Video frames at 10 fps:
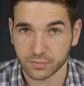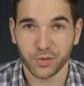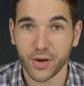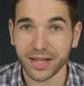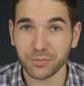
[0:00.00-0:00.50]

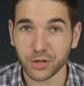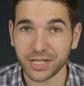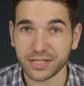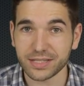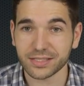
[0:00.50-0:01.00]
And while I'm
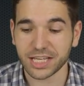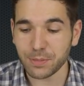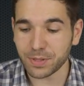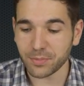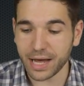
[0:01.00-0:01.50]
reading these,
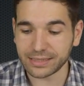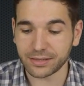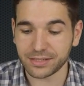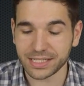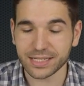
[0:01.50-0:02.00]
keep in mind
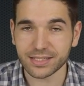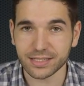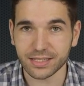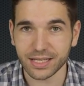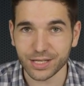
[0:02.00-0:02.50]
that the
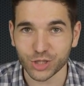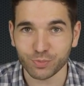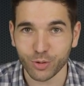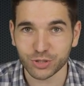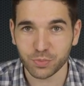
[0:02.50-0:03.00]
DNC is
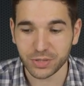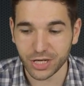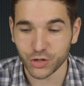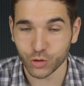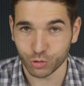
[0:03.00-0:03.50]
supposed to
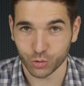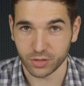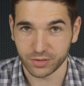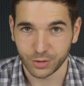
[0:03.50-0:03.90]
be neutral.